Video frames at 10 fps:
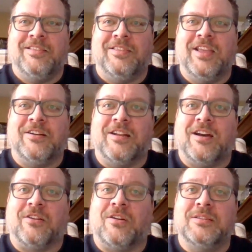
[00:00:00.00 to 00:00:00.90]
"They are
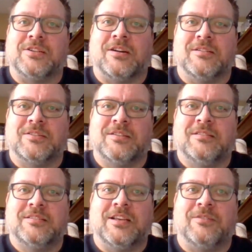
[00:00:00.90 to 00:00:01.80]
not all stars,"
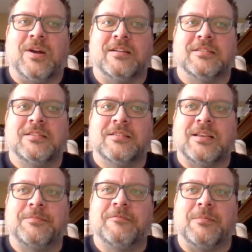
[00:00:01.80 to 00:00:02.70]
said Roz.
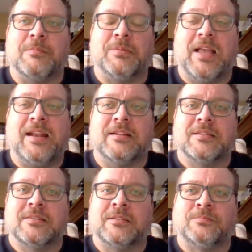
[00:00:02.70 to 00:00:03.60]
"Some of them are
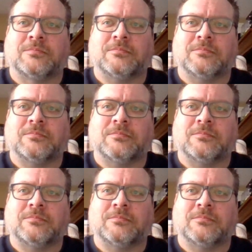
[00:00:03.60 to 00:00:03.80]
planets."